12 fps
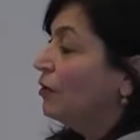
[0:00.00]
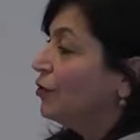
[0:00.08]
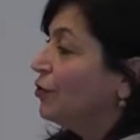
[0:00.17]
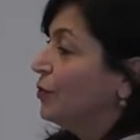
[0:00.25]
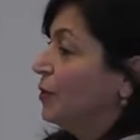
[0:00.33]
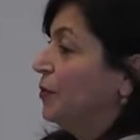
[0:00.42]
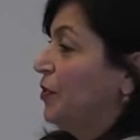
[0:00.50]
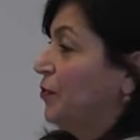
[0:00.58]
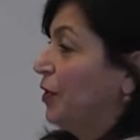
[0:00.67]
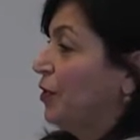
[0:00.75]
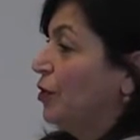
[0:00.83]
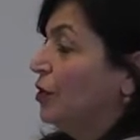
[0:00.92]
cultural
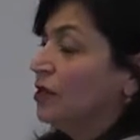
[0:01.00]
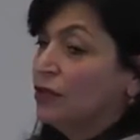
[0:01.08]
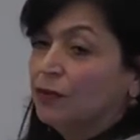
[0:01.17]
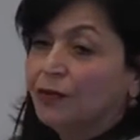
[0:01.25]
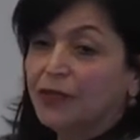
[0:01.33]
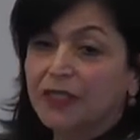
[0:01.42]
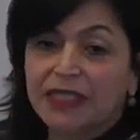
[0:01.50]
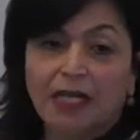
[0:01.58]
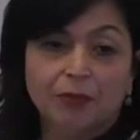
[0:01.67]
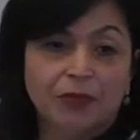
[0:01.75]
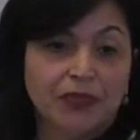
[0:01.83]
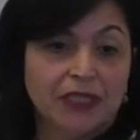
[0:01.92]
restrictions. So for
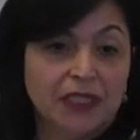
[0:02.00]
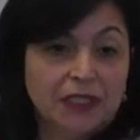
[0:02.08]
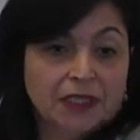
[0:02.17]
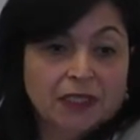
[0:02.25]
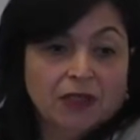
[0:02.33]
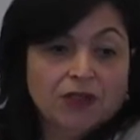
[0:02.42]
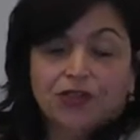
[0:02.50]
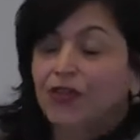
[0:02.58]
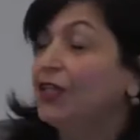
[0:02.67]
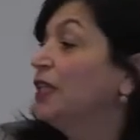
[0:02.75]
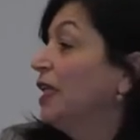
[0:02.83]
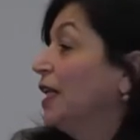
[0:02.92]
example, in
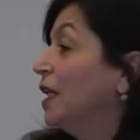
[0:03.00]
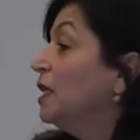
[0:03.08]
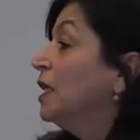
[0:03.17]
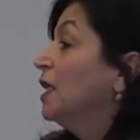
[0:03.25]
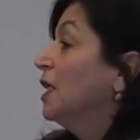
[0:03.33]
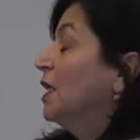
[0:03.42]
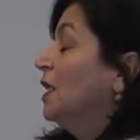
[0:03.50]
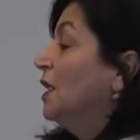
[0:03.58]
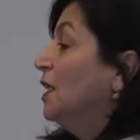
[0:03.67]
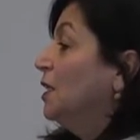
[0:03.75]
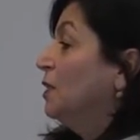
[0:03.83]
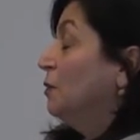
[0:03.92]
Australia,
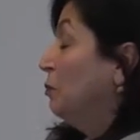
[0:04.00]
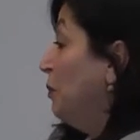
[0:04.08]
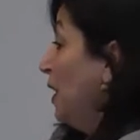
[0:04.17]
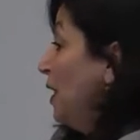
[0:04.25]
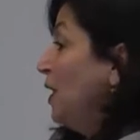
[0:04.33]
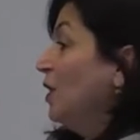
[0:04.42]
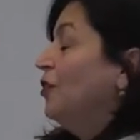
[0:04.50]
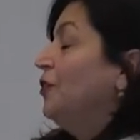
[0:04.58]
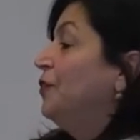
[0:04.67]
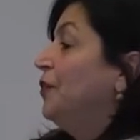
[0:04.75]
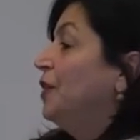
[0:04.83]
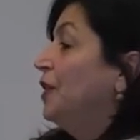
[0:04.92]
in many
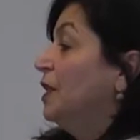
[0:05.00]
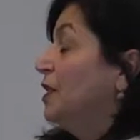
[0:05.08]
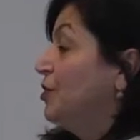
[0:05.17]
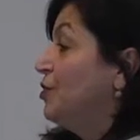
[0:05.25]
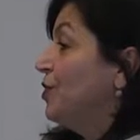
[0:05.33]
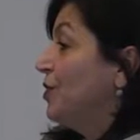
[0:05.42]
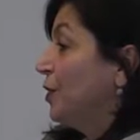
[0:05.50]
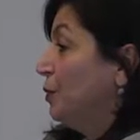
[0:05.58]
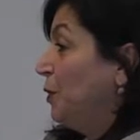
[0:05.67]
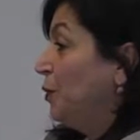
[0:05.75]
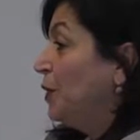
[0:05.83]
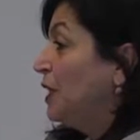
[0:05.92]
of the indigenous
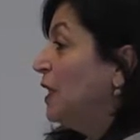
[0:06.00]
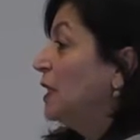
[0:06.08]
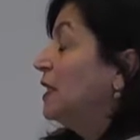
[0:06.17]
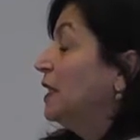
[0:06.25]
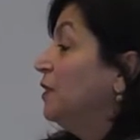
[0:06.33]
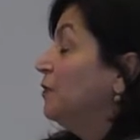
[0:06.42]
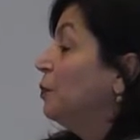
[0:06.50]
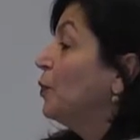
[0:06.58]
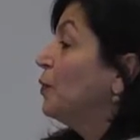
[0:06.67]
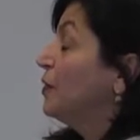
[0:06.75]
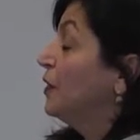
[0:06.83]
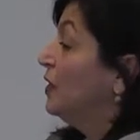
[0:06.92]
communities, if a
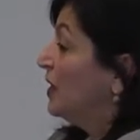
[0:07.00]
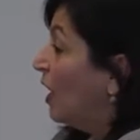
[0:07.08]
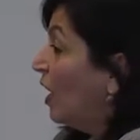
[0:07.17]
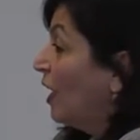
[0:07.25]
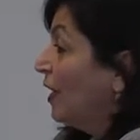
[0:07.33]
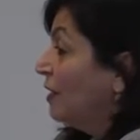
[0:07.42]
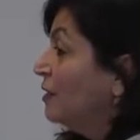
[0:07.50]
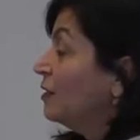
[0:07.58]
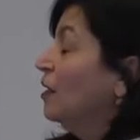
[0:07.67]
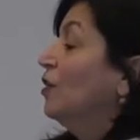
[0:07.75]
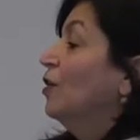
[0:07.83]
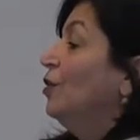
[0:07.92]
person
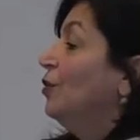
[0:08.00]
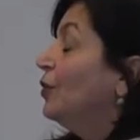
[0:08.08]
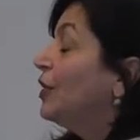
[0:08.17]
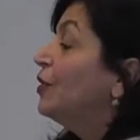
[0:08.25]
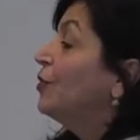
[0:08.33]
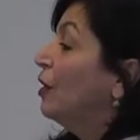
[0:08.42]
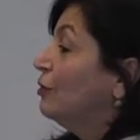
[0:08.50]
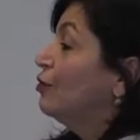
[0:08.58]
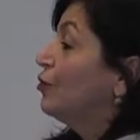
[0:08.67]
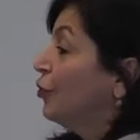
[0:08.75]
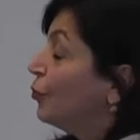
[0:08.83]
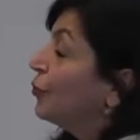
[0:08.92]
dies, you cannot
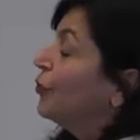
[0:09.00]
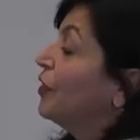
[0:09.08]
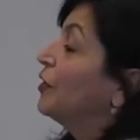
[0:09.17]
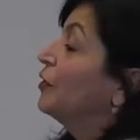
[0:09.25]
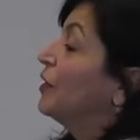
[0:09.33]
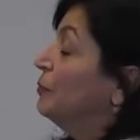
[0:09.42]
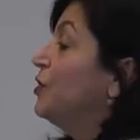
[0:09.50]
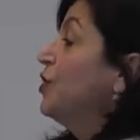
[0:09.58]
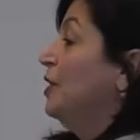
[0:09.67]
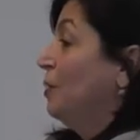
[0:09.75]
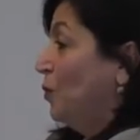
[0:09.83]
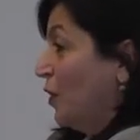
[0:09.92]
show their image
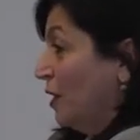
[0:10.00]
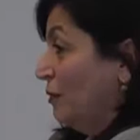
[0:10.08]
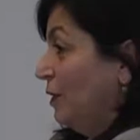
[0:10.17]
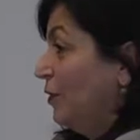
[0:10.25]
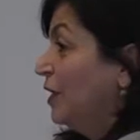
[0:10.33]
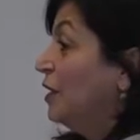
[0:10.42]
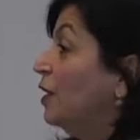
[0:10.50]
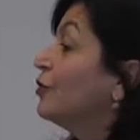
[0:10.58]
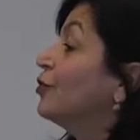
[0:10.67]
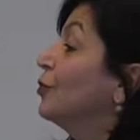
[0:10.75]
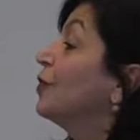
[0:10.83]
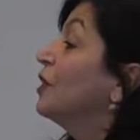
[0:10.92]
anymore. You
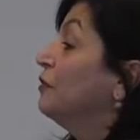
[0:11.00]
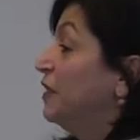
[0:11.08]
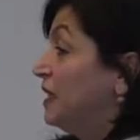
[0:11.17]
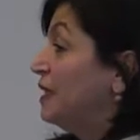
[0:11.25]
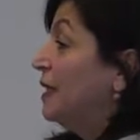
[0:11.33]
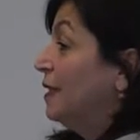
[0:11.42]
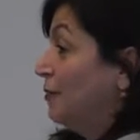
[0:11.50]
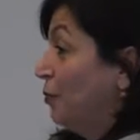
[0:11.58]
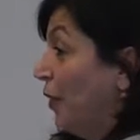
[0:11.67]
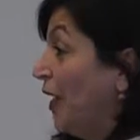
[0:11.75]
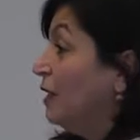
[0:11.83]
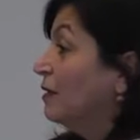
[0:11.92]
cannot show their faces,
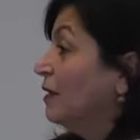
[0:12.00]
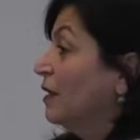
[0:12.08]
right?